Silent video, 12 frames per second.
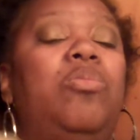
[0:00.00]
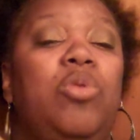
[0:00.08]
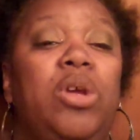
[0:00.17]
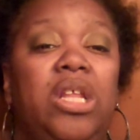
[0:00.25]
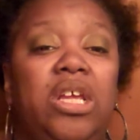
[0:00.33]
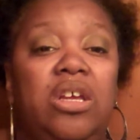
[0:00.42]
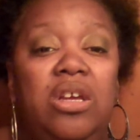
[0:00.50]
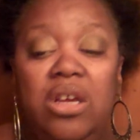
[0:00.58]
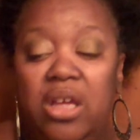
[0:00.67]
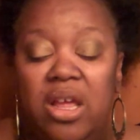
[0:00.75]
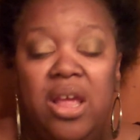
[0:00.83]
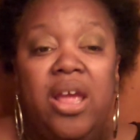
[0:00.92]
really
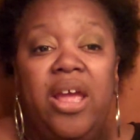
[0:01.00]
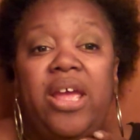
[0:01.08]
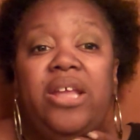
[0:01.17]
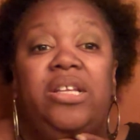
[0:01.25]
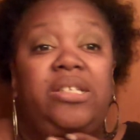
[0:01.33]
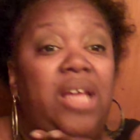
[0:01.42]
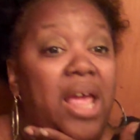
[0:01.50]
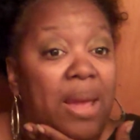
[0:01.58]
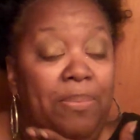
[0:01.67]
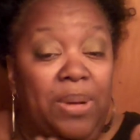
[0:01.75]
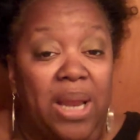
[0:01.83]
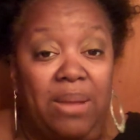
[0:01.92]
good to
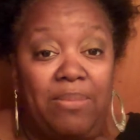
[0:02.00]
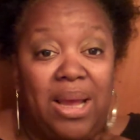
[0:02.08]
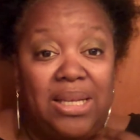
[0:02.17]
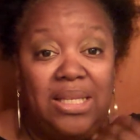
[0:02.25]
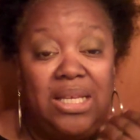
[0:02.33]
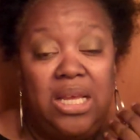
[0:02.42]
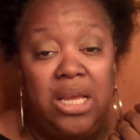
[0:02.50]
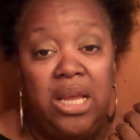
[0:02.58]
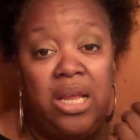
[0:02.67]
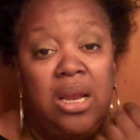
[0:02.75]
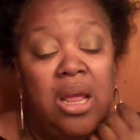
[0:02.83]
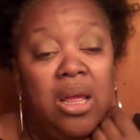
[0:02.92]
epilate my
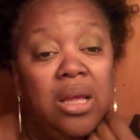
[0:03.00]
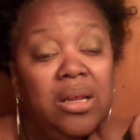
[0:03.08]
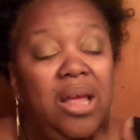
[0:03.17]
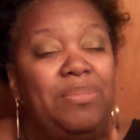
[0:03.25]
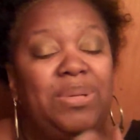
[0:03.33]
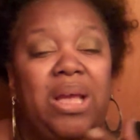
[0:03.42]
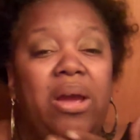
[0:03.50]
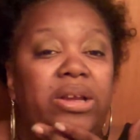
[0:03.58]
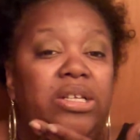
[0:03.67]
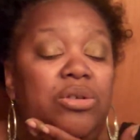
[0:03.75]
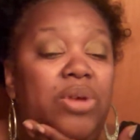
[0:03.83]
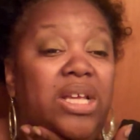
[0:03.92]
skin. I'm sorry,
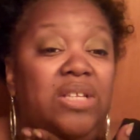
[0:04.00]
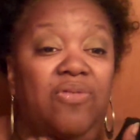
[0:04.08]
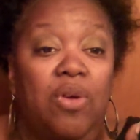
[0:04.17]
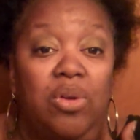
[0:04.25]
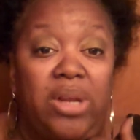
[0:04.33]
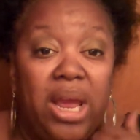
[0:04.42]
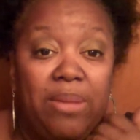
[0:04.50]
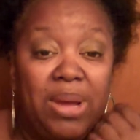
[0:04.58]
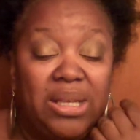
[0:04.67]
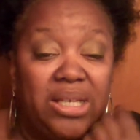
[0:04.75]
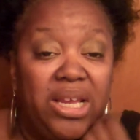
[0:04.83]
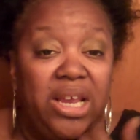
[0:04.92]
to exfoliate
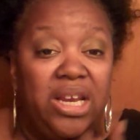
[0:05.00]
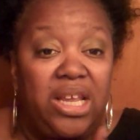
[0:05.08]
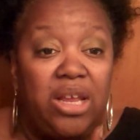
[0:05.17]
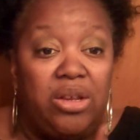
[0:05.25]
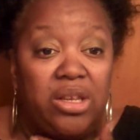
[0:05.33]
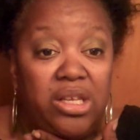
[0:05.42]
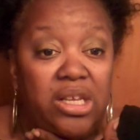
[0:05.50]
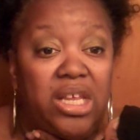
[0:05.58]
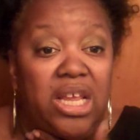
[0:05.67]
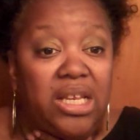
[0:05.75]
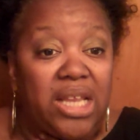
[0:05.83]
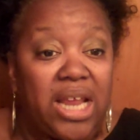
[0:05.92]
my skin, to
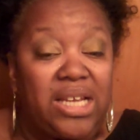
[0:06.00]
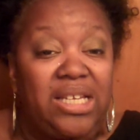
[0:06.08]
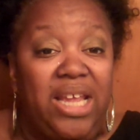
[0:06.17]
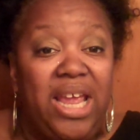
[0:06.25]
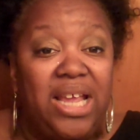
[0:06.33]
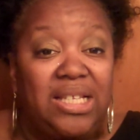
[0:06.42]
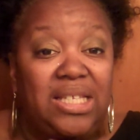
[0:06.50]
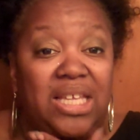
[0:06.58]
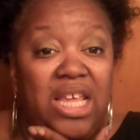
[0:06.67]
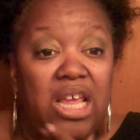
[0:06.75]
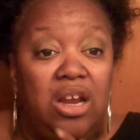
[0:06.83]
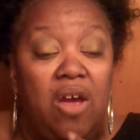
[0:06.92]
get that dead
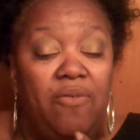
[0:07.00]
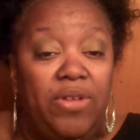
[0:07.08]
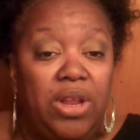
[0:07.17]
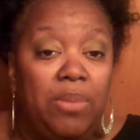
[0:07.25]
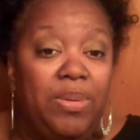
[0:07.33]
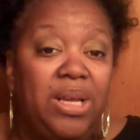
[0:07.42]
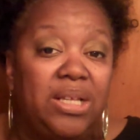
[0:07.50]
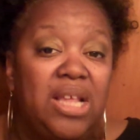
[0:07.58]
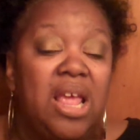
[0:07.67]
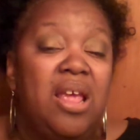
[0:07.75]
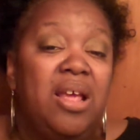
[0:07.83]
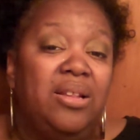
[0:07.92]
skin off of there, because
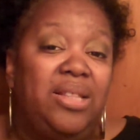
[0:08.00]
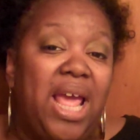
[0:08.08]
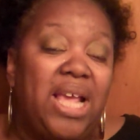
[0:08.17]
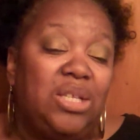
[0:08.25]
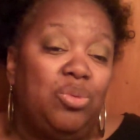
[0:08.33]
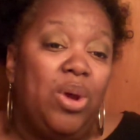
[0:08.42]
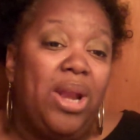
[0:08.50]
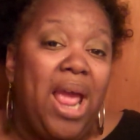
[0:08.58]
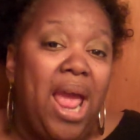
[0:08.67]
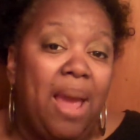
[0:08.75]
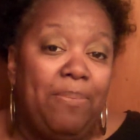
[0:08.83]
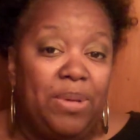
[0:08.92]
that's what
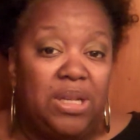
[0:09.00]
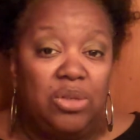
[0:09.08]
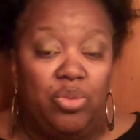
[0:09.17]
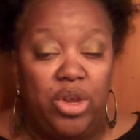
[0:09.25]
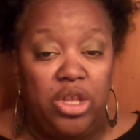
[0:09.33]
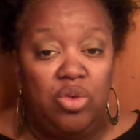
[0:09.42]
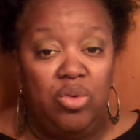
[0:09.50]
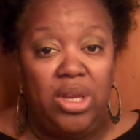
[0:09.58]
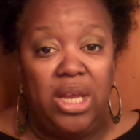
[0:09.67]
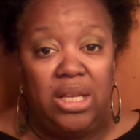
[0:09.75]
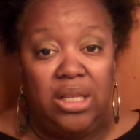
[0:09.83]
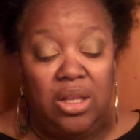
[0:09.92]
happens when you
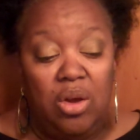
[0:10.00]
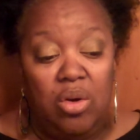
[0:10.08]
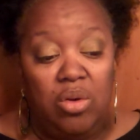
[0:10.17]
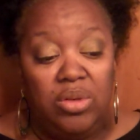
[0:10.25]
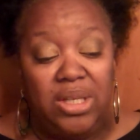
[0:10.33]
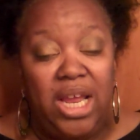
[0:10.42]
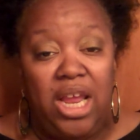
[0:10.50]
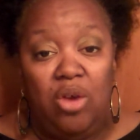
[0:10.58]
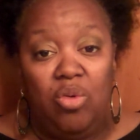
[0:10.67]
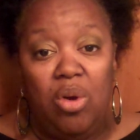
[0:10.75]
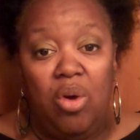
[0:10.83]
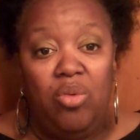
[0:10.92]
get those
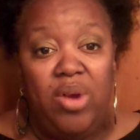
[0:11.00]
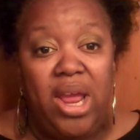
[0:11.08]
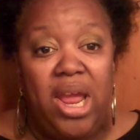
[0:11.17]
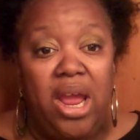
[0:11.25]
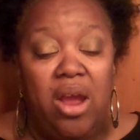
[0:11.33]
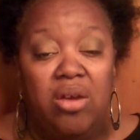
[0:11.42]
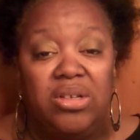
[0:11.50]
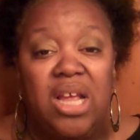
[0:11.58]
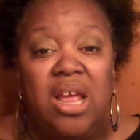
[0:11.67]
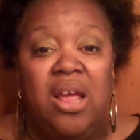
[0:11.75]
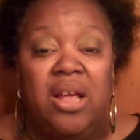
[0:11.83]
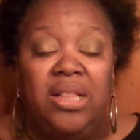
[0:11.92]
ingrown hairs.
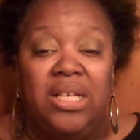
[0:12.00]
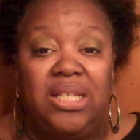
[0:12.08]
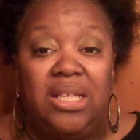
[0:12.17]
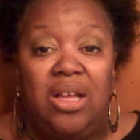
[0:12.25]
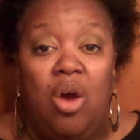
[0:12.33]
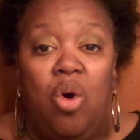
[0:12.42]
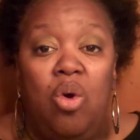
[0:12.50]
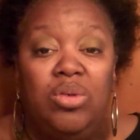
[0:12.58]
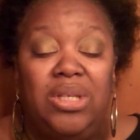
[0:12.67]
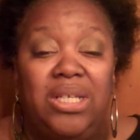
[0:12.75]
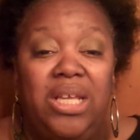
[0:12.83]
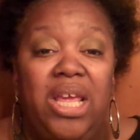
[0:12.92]
This old
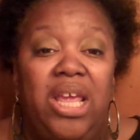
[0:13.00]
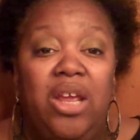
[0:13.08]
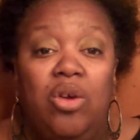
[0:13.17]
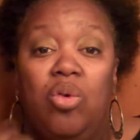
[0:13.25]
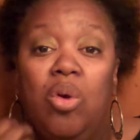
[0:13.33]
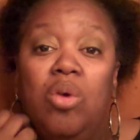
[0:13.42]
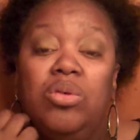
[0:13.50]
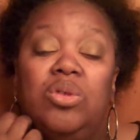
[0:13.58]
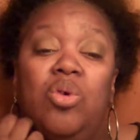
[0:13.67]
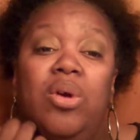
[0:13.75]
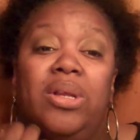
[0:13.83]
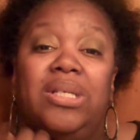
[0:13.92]
skin grows
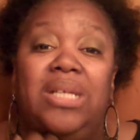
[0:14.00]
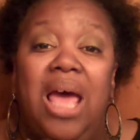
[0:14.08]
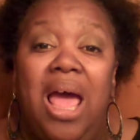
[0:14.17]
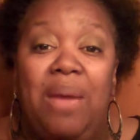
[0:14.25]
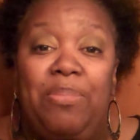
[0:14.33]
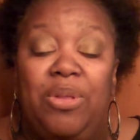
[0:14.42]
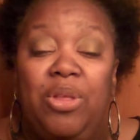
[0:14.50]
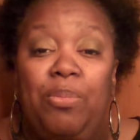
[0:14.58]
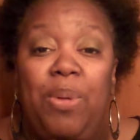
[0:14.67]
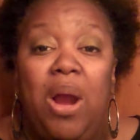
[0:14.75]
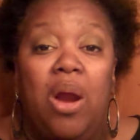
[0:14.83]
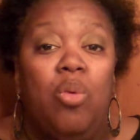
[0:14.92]
on top of the
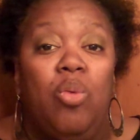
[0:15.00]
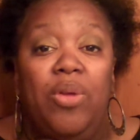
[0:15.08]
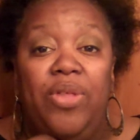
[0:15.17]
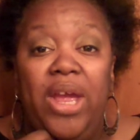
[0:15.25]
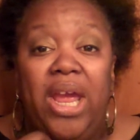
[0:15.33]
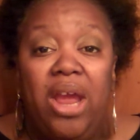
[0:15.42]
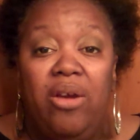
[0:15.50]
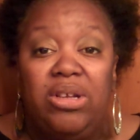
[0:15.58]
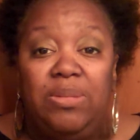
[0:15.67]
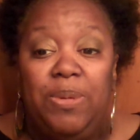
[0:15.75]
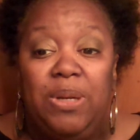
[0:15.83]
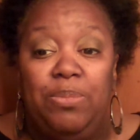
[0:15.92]
part where the hair
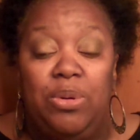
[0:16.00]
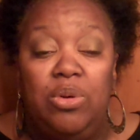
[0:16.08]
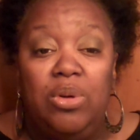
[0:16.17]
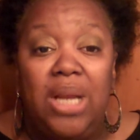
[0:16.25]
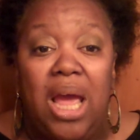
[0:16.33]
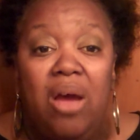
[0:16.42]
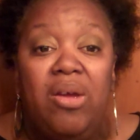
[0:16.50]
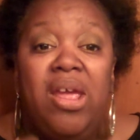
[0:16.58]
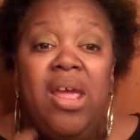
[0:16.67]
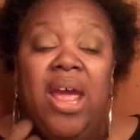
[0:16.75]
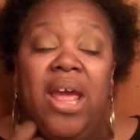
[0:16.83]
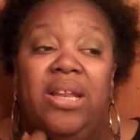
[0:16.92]
has been pulled out,
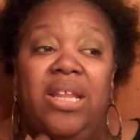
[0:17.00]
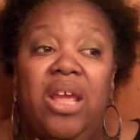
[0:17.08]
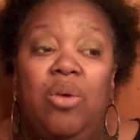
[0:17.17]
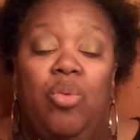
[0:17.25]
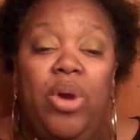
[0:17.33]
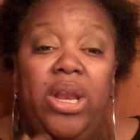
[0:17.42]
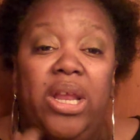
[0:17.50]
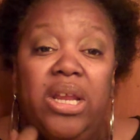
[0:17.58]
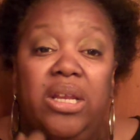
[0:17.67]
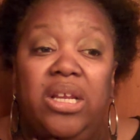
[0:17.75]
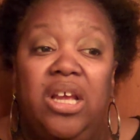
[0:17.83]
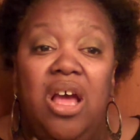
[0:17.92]
and then when
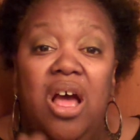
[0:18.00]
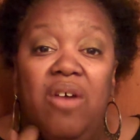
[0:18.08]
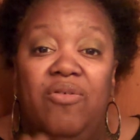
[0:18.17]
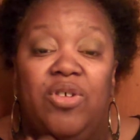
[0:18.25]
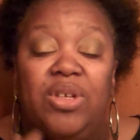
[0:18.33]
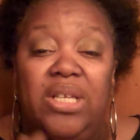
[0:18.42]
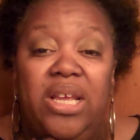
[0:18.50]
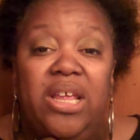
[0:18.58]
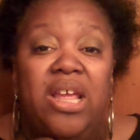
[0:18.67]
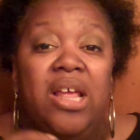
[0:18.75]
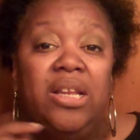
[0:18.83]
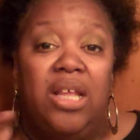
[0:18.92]
it covers
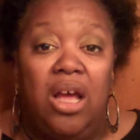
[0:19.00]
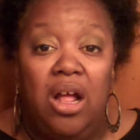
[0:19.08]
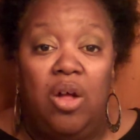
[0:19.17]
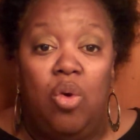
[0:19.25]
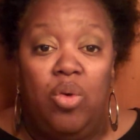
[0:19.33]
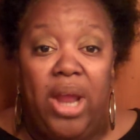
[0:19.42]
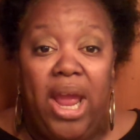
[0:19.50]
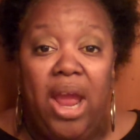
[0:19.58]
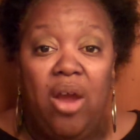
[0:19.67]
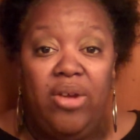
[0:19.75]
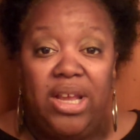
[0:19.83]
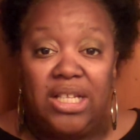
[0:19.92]
it, the old
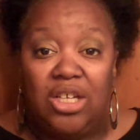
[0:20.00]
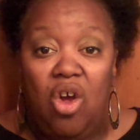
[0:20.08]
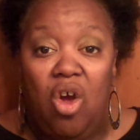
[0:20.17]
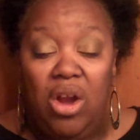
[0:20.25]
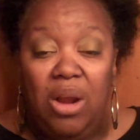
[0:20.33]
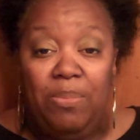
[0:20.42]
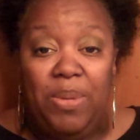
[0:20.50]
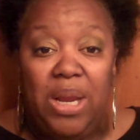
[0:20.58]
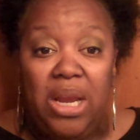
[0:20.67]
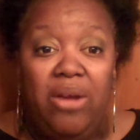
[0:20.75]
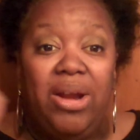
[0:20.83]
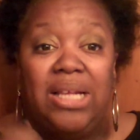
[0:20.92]
hair gets caught up
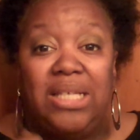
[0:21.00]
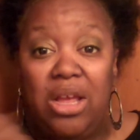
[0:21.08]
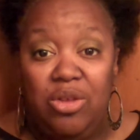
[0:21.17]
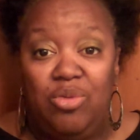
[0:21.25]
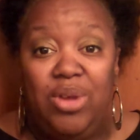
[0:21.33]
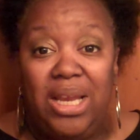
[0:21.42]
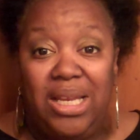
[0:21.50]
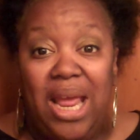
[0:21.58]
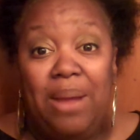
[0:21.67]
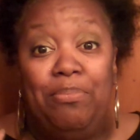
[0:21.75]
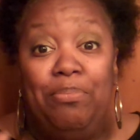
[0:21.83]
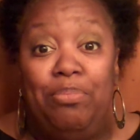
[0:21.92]
in there, and that's how you get
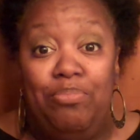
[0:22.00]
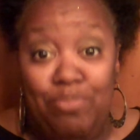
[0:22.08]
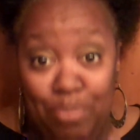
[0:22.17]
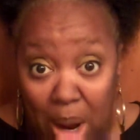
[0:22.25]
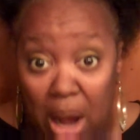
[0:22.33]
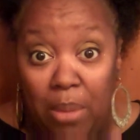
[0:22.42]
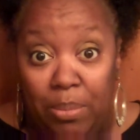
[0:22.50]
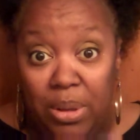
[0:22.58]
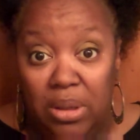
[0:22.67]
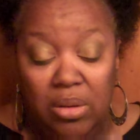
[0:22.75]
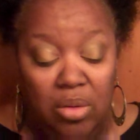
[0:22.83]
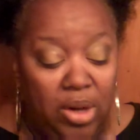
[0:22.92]
that bump,
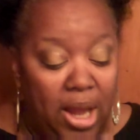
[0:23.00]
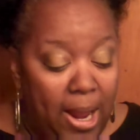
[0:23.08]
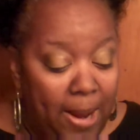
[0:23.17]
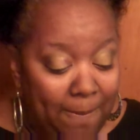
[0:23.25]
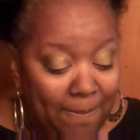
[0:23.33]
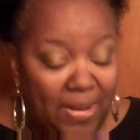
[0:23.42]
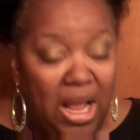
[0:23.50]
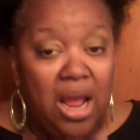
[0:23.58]
okay?